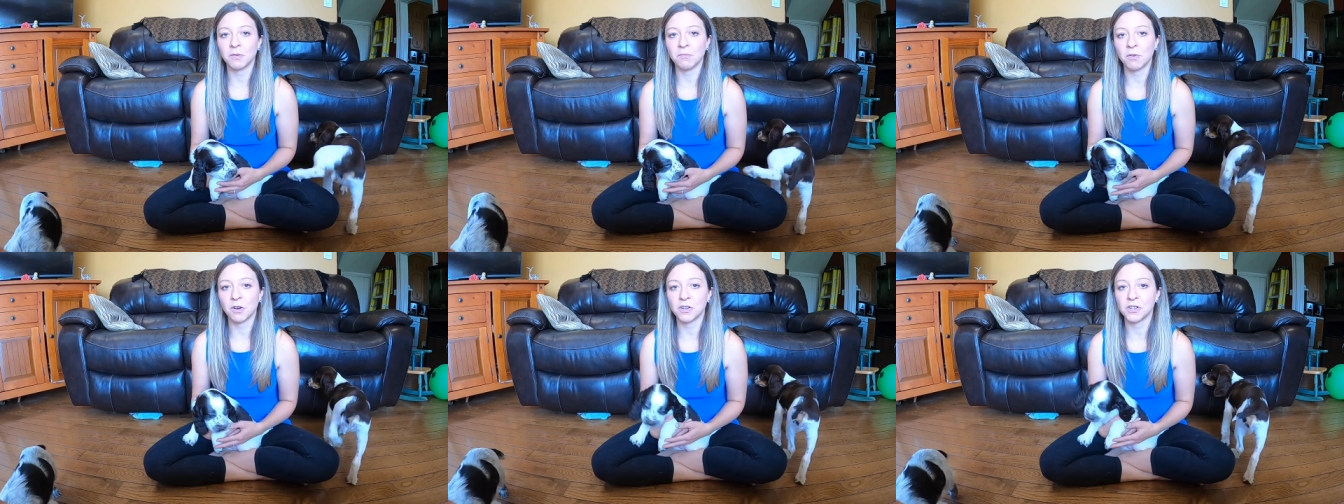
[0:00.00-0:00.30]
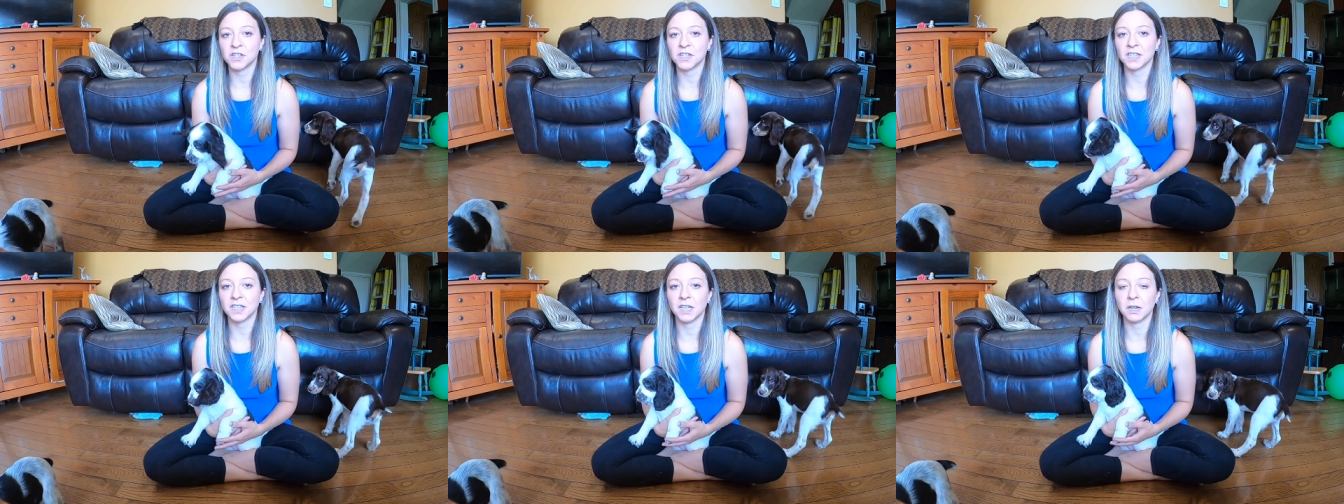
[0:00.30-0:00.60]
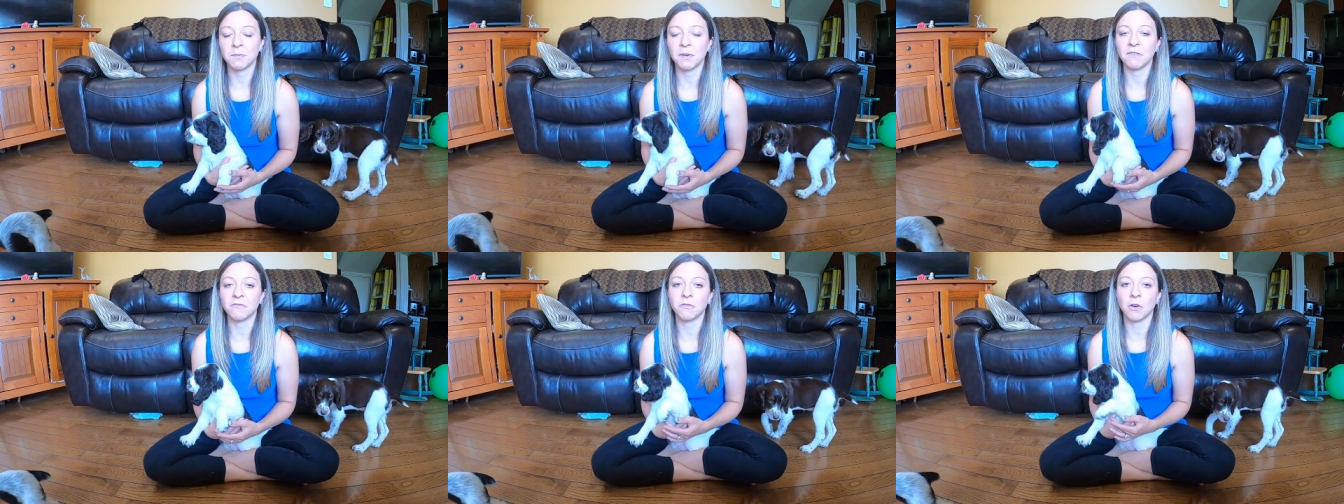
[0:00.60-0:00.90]
you can purchase a
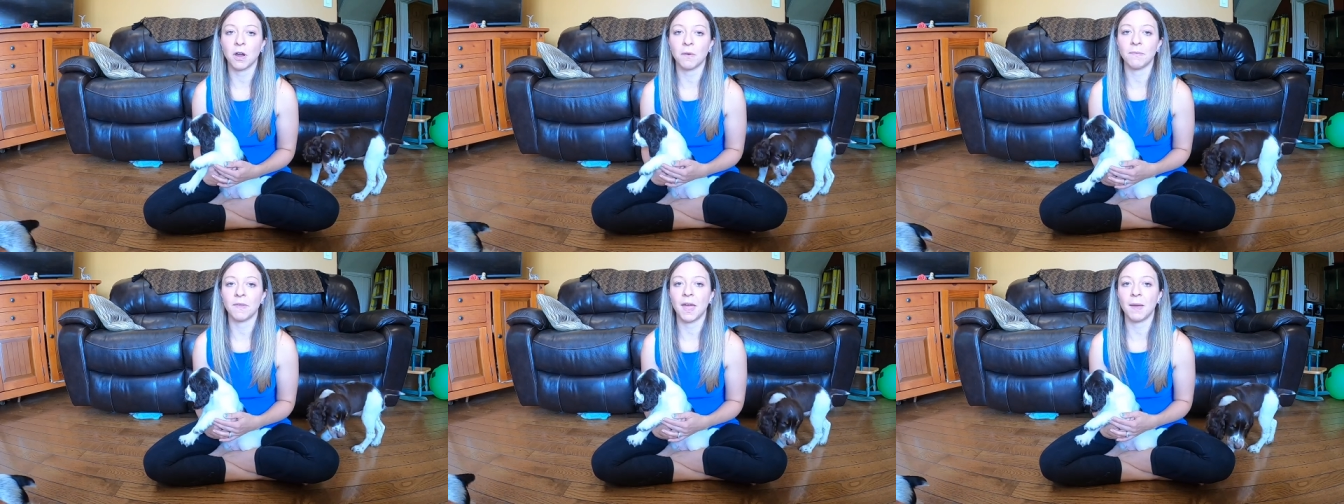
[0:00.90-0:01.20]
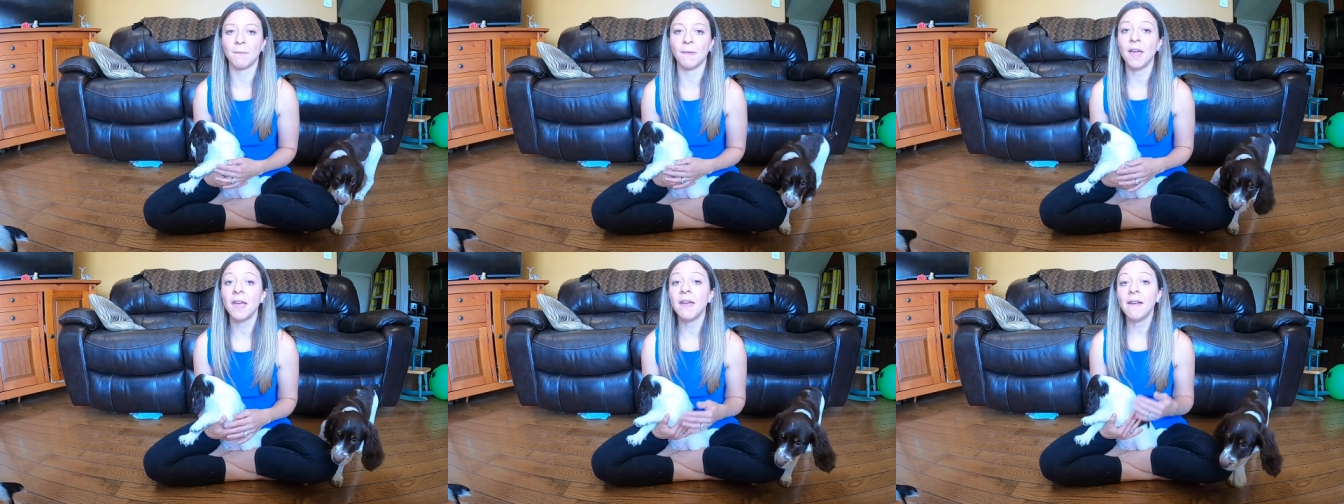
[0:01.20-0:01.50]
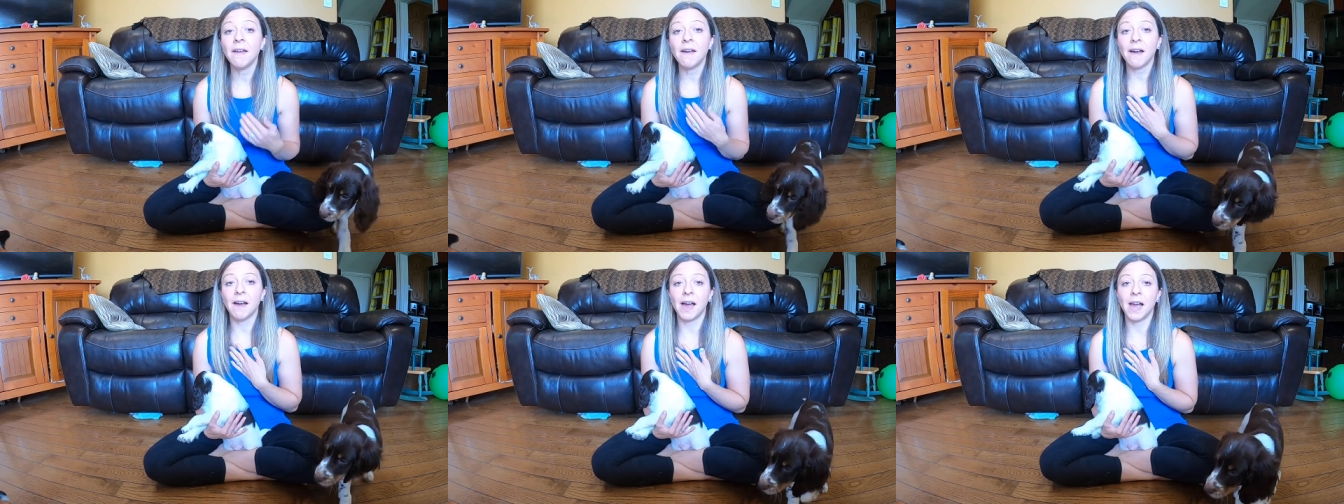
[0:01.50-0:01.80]
little bit from them.
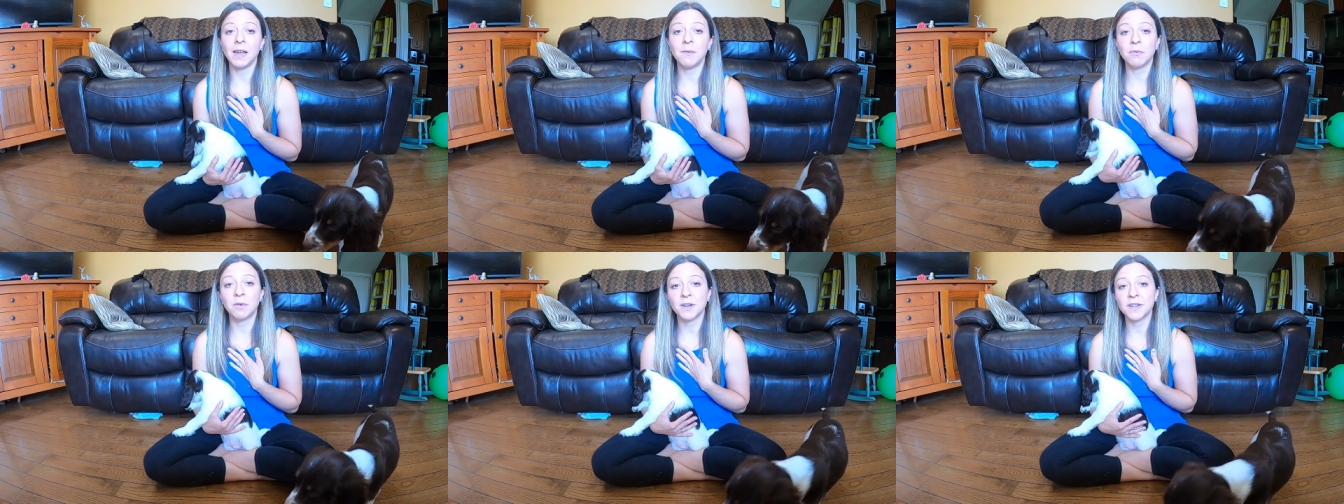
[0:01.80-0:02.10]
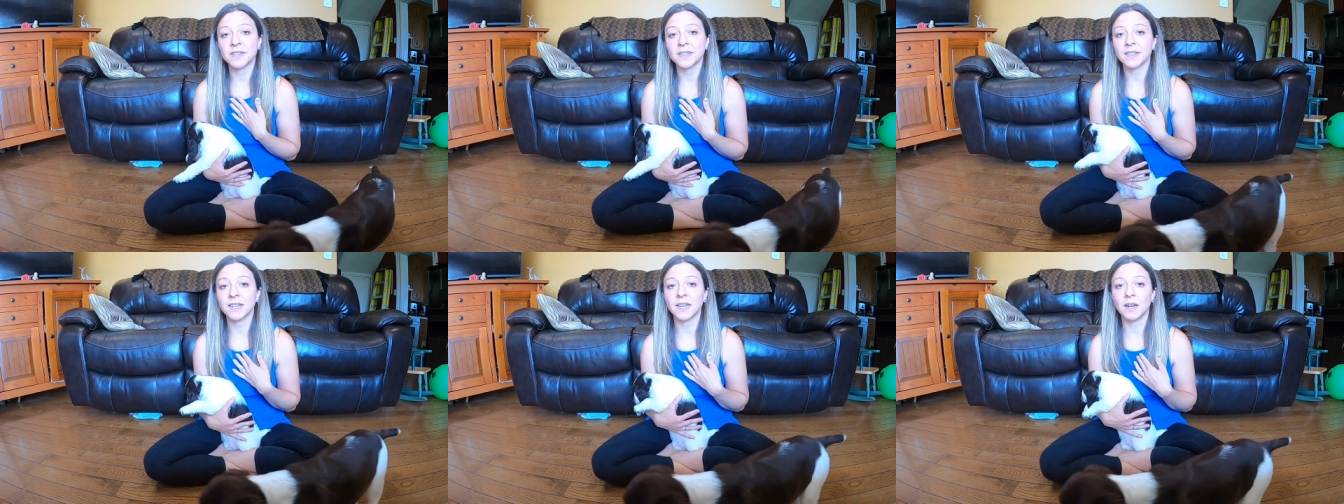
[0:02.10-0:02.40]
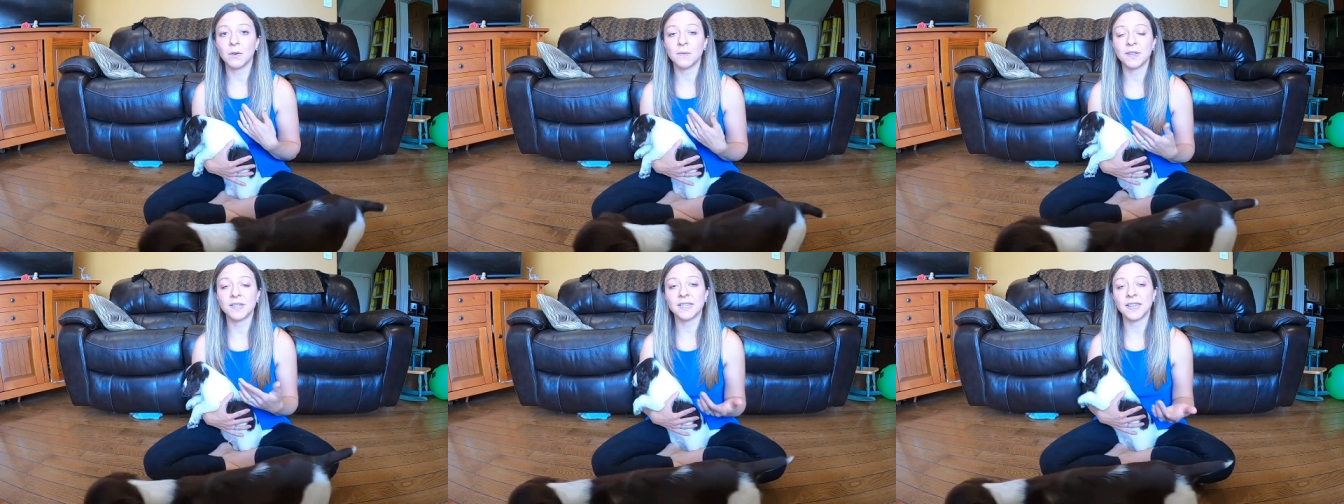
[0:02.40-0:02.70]
I
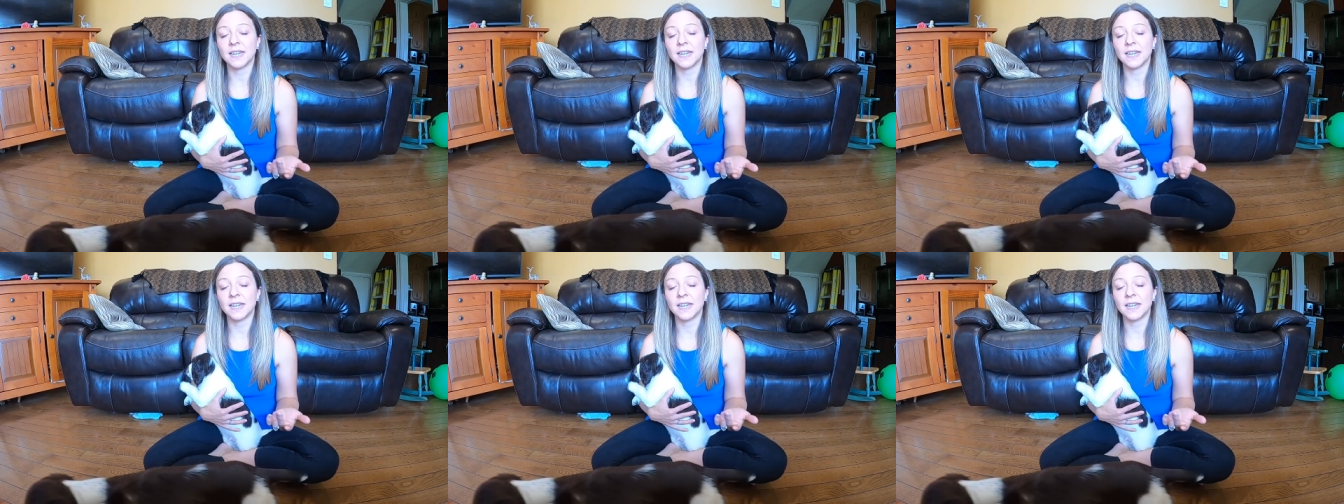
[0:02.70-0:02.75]
personally always